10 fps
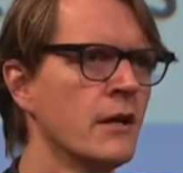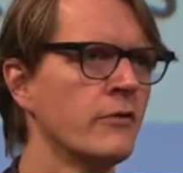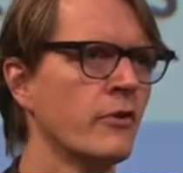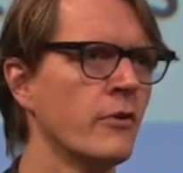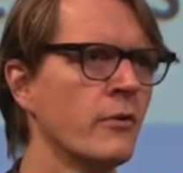
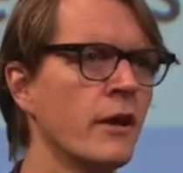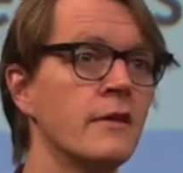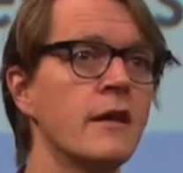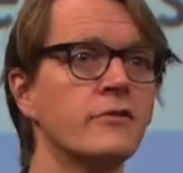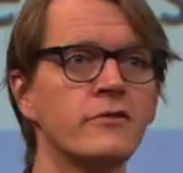So,
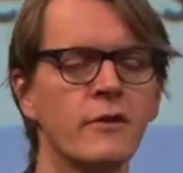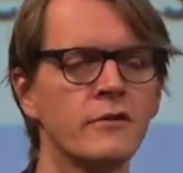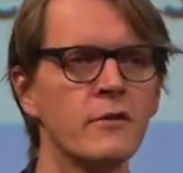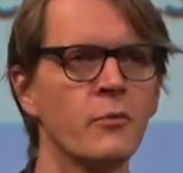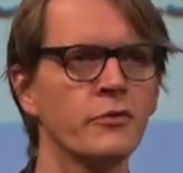and that's
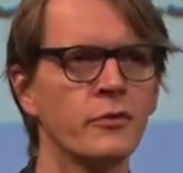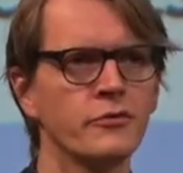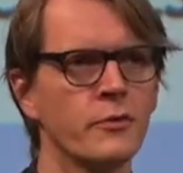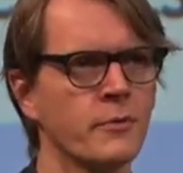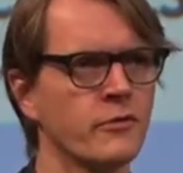that was
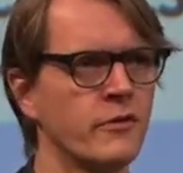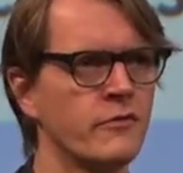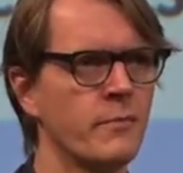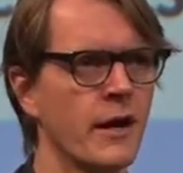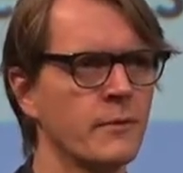also
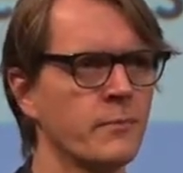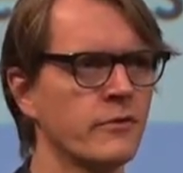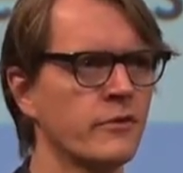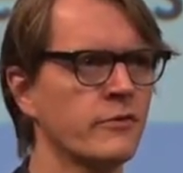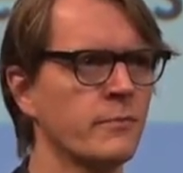perceived by the
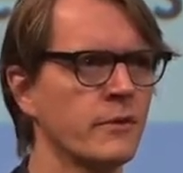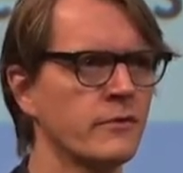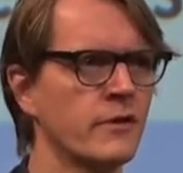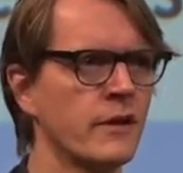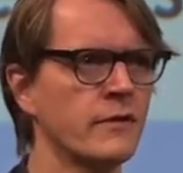
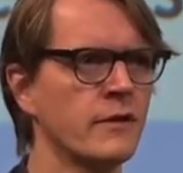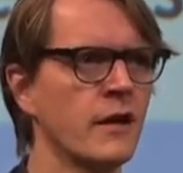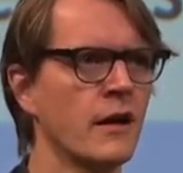participants that the,